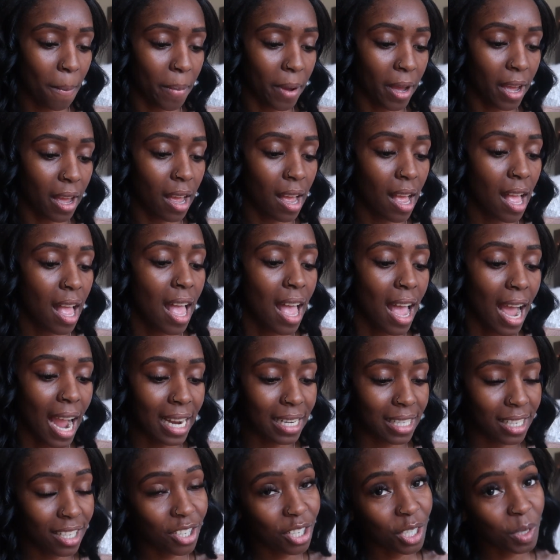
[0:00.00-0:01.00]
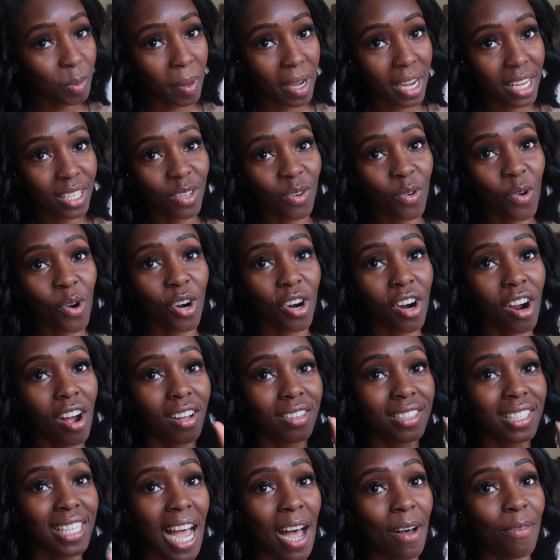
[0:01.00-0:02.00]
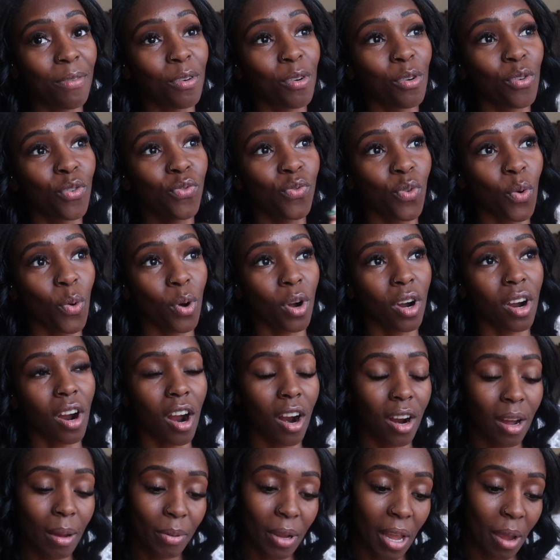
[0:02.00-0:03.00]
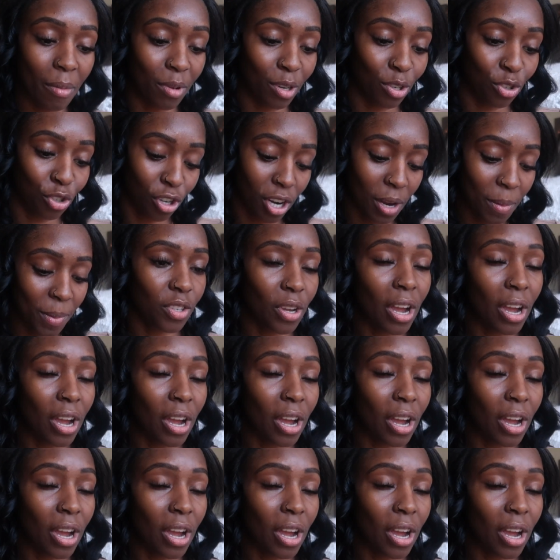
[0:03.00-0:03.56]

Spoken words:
but I did just place an order on Zaful for our upcoming trip,